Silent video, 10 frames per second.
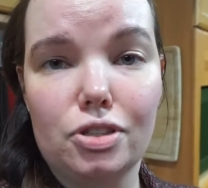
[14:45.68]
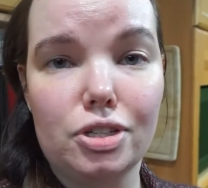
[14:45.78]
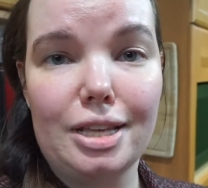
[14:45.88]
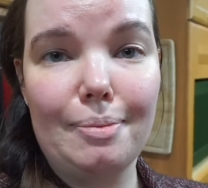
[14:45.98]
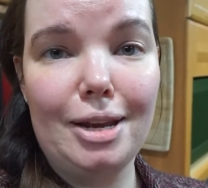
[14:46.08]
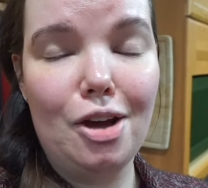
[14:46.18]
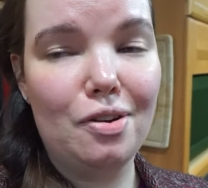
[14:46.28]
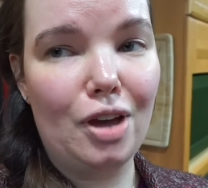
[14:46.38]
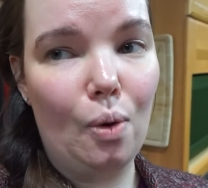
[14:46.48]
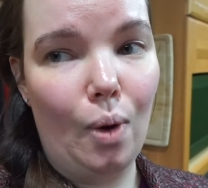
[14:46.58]
just let me know
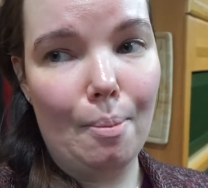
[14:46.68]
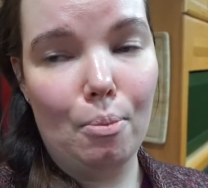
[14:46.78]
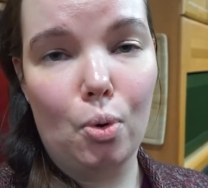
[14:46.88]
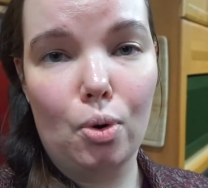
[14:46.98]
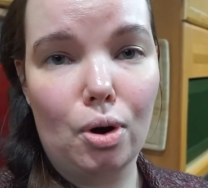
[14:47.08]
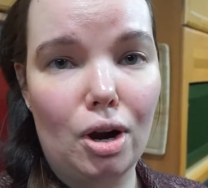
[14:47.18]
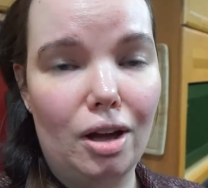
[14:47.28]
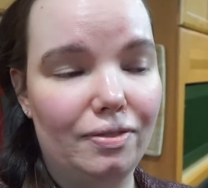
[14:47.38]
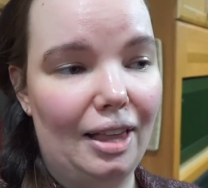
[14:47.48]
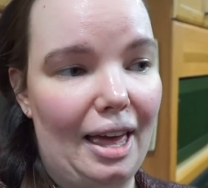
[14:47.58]
if y'all want more
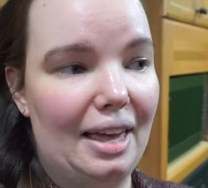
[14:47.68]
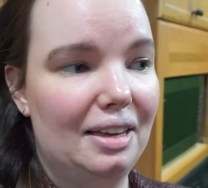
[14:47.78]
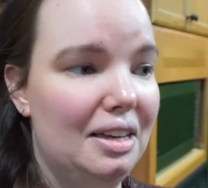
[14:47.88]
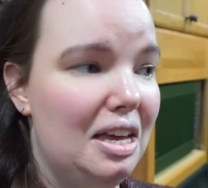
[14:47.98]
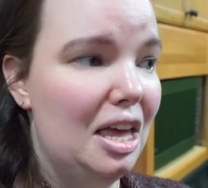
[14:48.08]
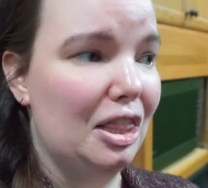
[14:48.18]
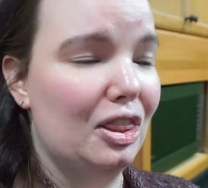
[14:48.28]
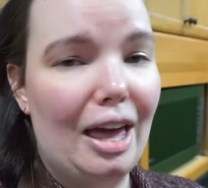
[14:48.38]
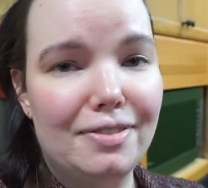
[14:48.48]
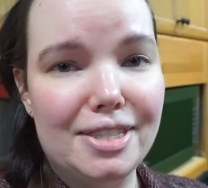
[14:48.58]
of like
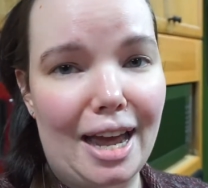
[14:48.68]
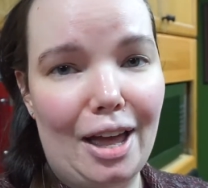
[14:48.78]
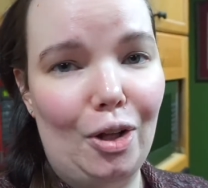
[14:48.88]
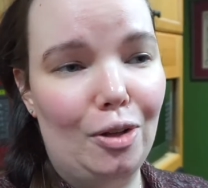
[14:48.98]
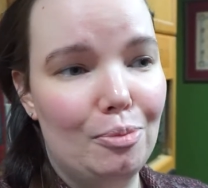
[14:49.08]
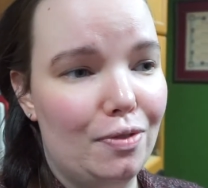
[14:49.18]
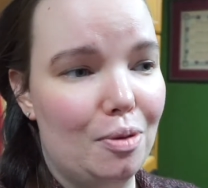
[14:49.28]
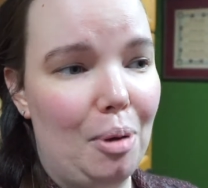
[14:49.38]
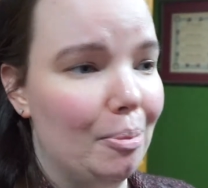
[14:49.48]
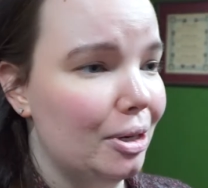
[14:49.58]
lifestyle, more of the
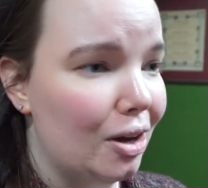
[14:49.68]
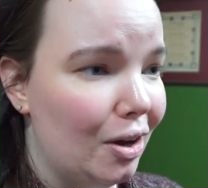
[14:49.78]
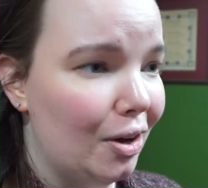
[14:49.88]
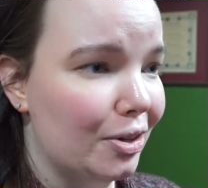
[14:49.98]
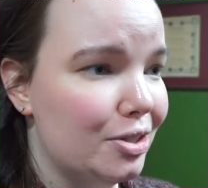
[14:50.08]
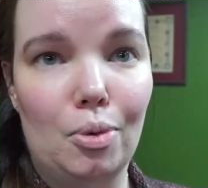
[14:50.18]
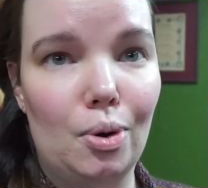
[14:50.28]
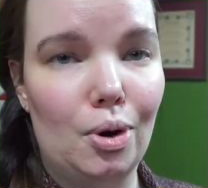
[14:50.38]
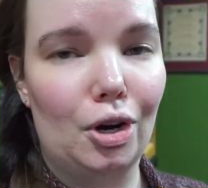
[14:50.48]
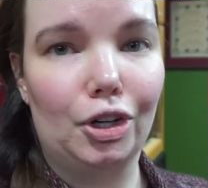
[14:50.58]
puppy dogs,
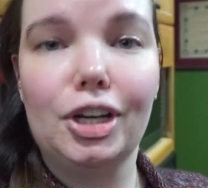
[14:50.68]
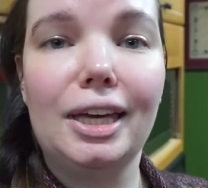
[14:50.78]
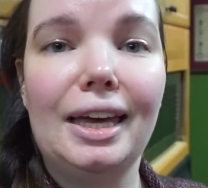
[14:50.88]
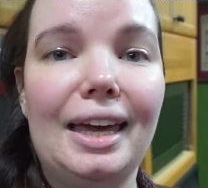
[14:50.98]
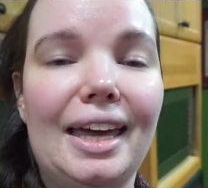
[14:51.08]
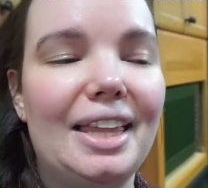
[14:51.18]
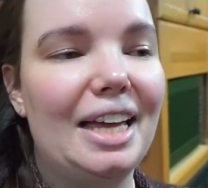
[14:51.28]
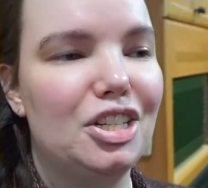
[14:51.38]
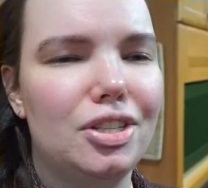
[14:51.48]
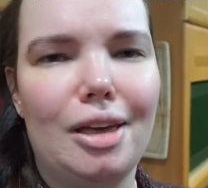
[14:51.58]
more cooking.
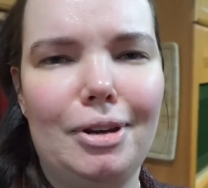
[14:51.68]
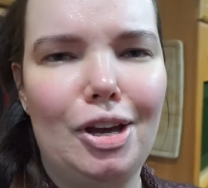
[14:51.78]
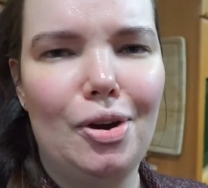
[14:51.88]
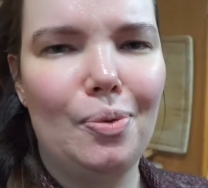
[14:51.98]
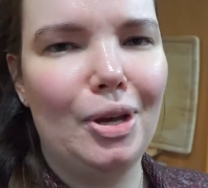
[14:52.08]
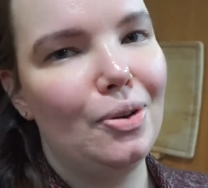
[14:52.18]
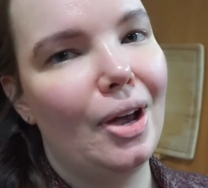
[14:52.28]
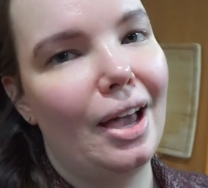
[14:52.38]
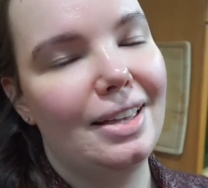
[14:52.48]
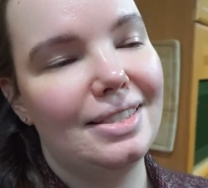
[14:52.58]
Like, just let me know what you
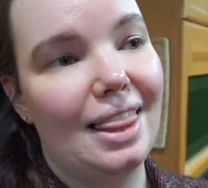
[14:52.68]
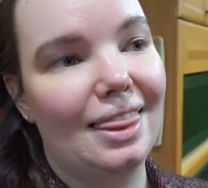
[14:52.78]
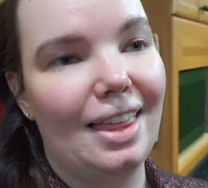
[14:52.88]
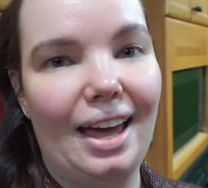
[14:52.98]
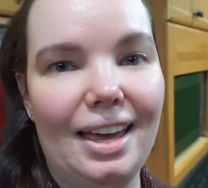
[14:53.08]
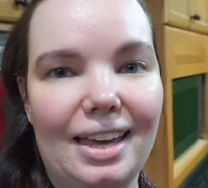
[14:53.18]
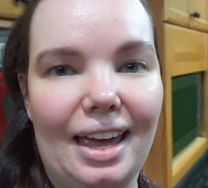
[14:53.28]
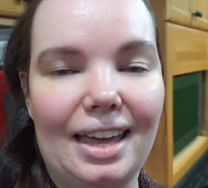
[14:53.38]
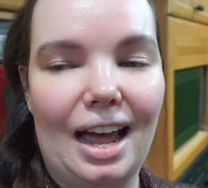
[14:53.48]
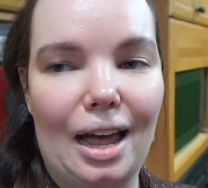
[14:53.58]
guys like,
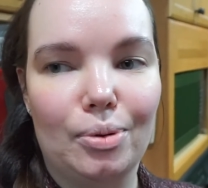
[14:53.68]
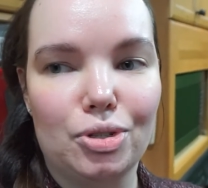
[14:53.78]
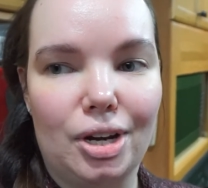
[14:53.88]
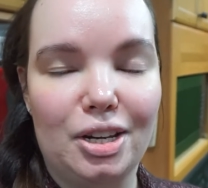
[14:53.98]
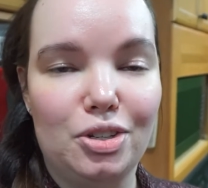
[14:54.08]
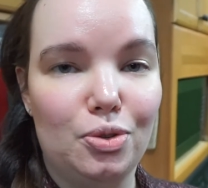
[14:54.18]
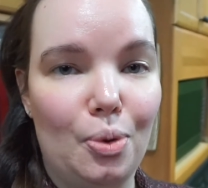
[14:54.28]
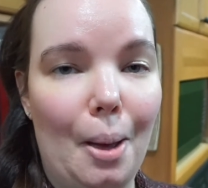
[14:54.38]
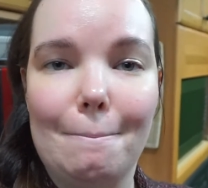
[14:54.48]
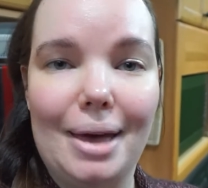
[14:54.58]
and I will try to
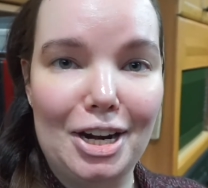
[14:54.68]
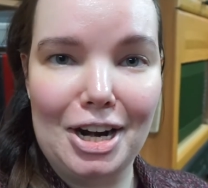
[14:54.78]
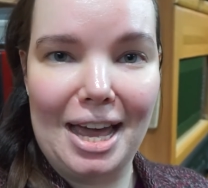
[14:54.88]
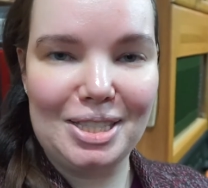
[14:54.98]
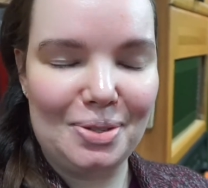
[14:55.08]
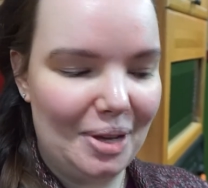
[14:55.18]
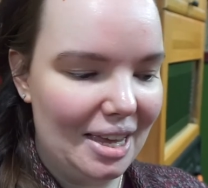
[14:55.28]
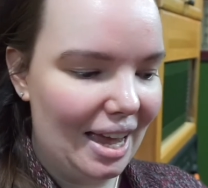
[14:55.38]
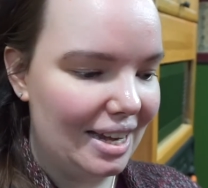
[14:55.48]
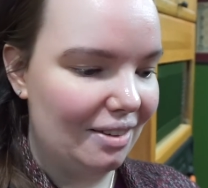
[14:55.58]
do better next
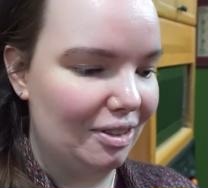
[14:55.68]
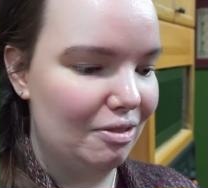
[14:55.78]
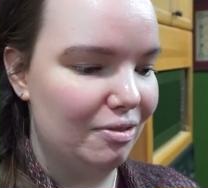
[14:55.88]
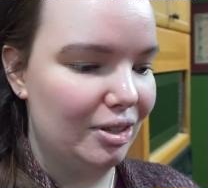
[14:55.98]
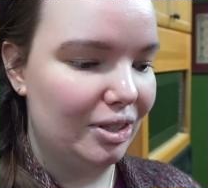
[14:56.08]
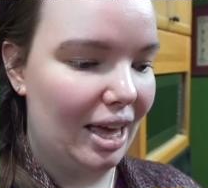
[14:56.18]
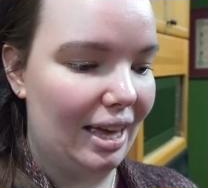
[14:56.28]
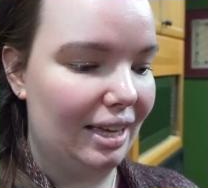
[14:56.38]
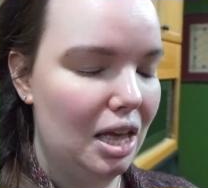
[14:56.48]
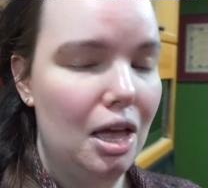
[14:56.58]
week. I definitely feel
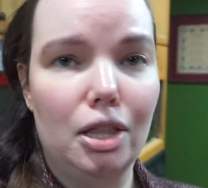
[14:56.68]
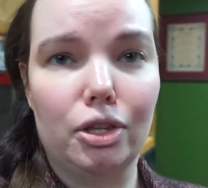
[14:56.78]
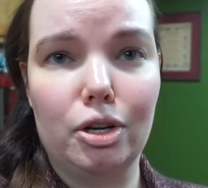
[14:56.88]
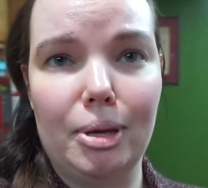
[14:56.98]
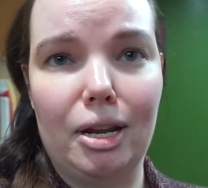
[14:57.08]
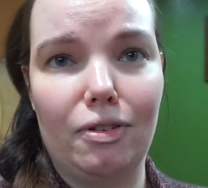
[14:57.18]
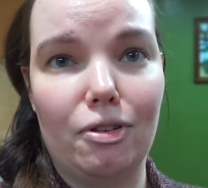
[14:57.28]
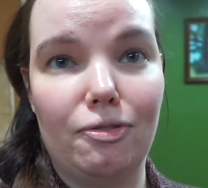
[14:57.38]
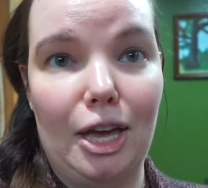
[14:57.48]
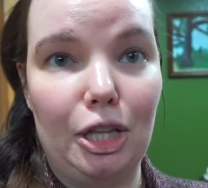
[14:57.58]
like a little bit of a
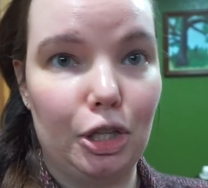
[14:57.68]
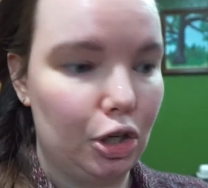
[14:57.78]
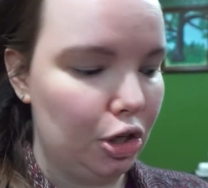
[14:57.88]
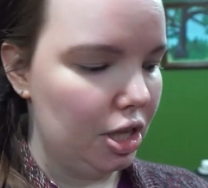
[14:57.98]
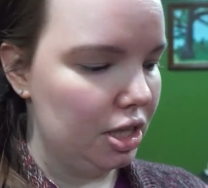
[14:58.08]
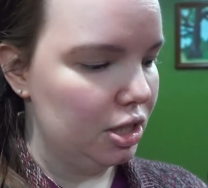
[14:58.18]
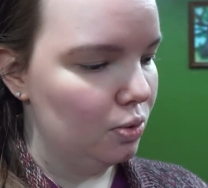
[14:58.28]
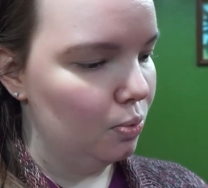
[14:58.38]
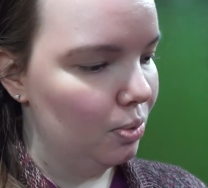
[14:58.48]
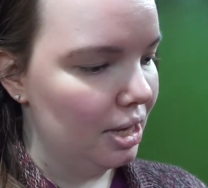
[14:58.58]
failure this
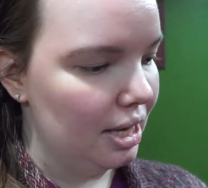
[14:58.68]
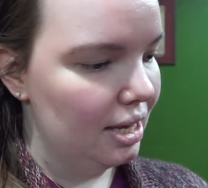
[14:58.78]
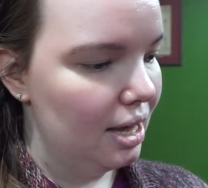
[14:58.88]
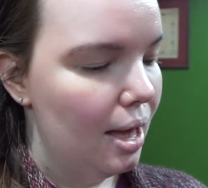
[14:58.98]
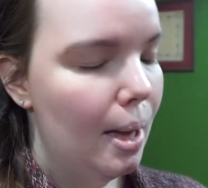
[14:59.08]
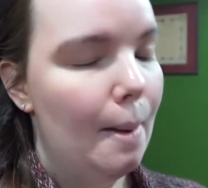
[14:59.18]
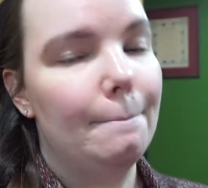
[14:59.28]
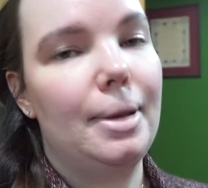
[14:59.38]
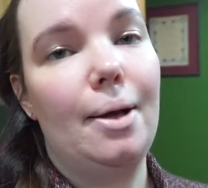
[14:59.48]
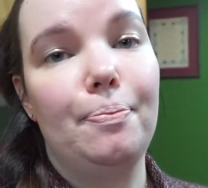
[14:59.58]
week.
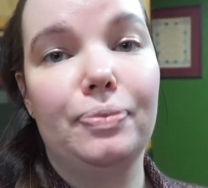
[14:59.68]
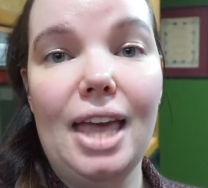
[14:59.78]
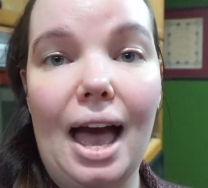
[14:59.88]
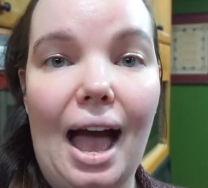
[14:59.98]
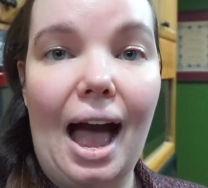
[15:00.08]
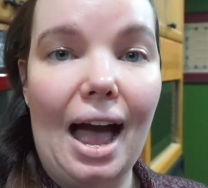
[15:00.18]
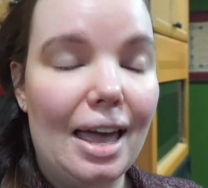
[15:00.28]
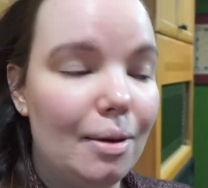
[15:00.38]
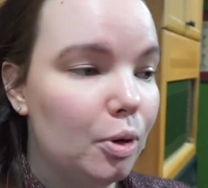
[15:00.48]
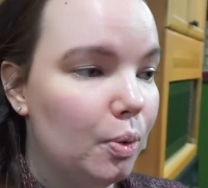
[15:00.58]
But yeah, I
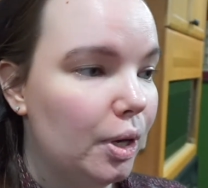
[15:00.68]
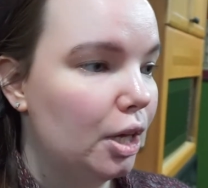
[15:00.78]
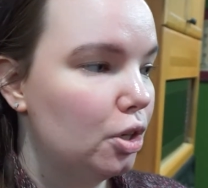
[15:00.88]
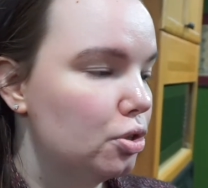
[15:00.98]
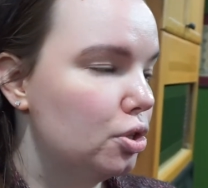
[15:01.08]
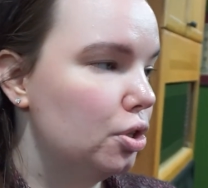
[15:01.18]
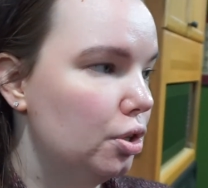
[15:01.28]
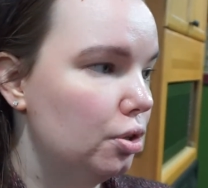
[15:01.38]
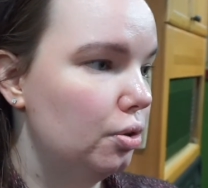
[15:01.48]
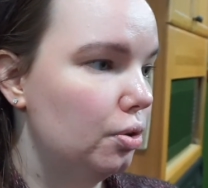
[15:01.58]
am going
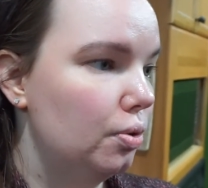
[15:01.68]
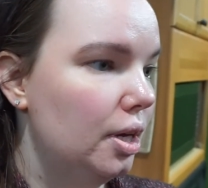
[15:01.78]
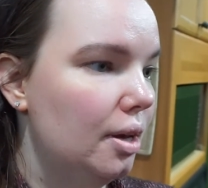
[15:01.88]
to